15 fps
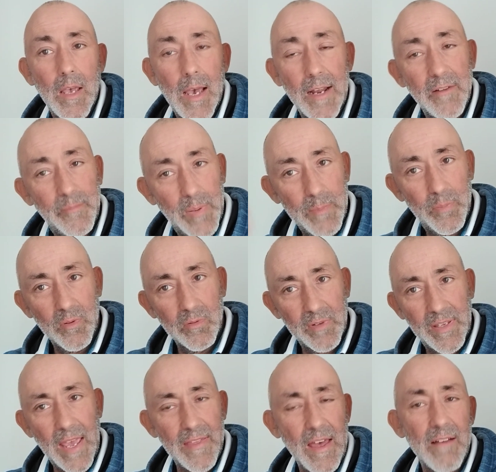And if
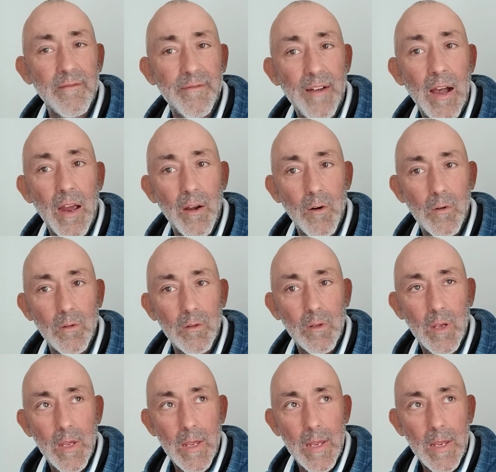people get that viral,